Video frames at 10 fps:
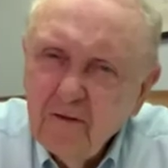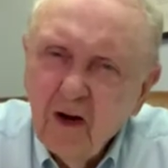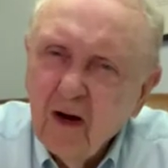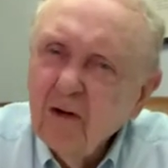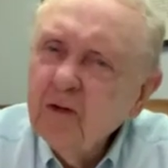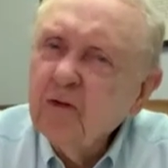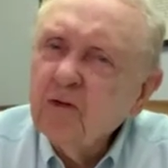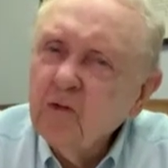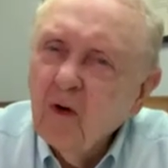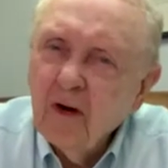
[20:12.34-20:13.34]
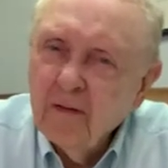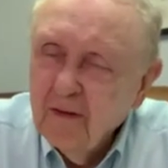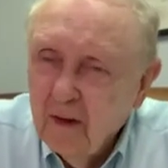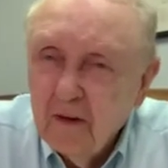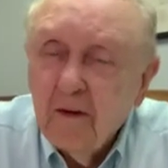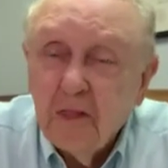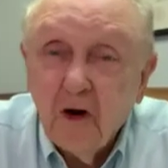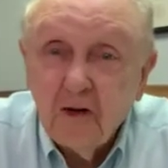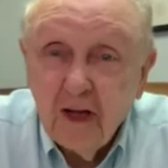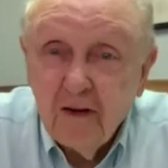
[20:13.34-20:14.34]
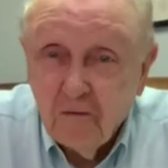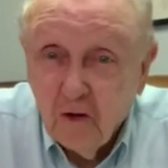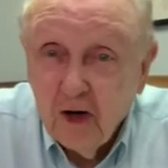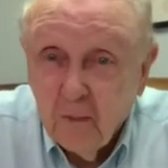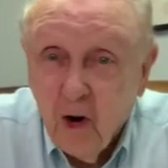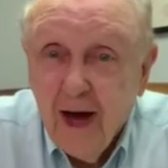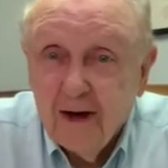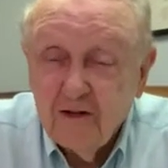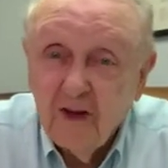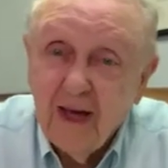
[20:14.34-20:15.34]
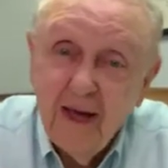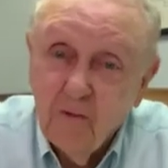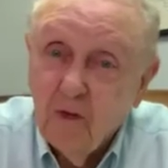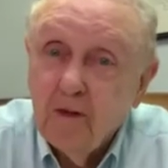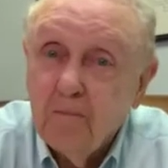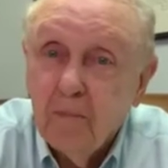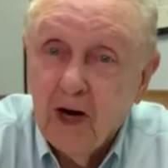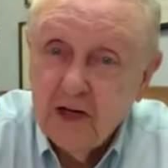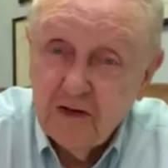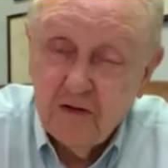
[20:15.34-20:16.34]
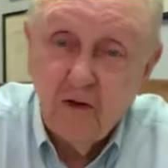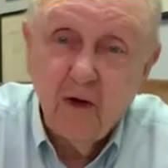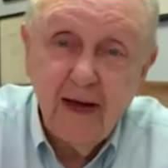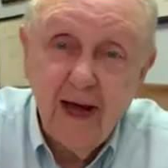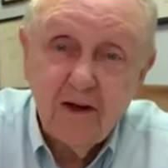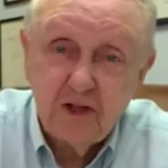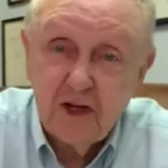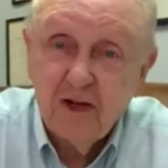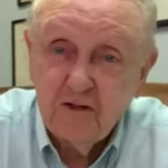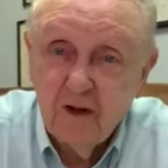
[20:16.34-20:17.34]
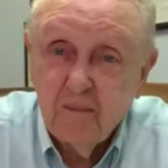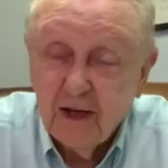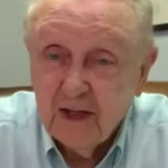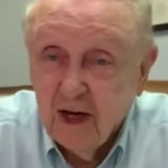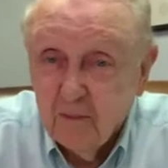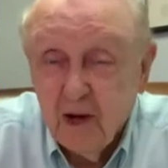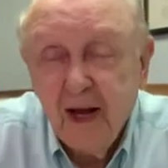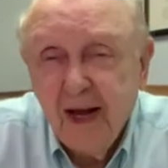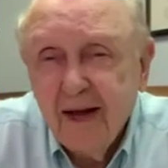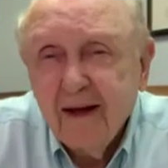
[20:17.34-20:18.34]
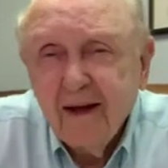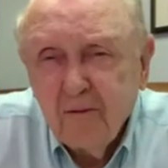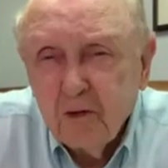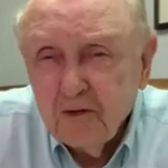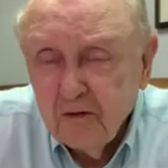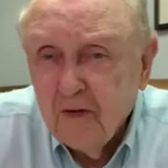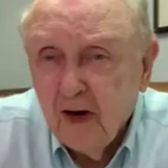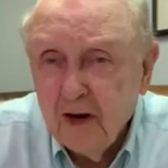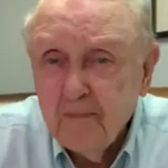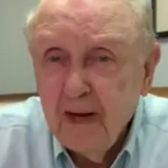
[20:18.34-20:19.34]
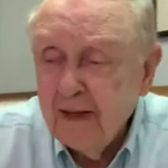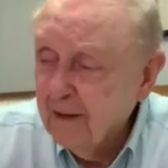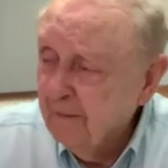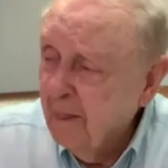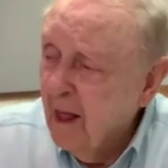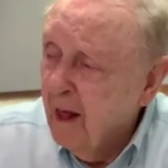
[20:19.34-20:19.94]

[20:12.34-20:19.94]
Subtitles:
John Lewis was one of the 13 freedom riders that came on the bus to the Greyhound station in Montgomery and was severely beaten.